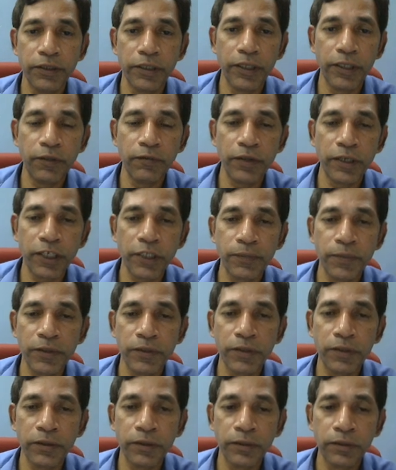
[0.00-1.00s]
the regular
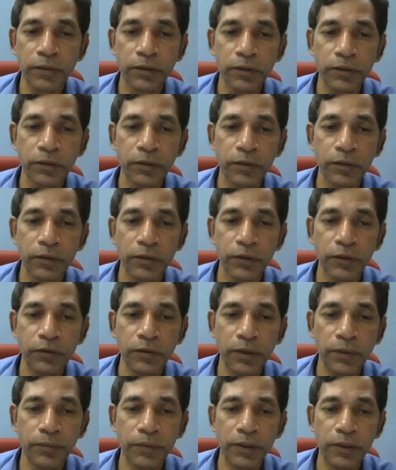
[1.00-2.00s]
expression? You
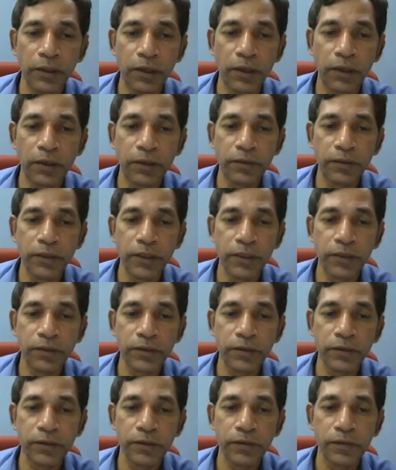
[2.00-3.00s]
have the
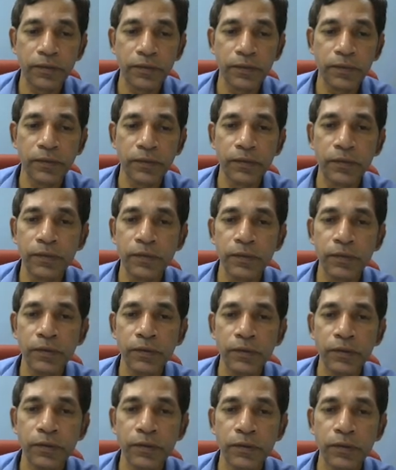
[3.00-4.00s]
R6,
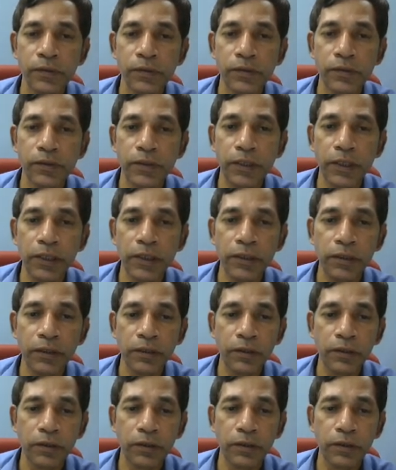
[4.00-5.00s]
then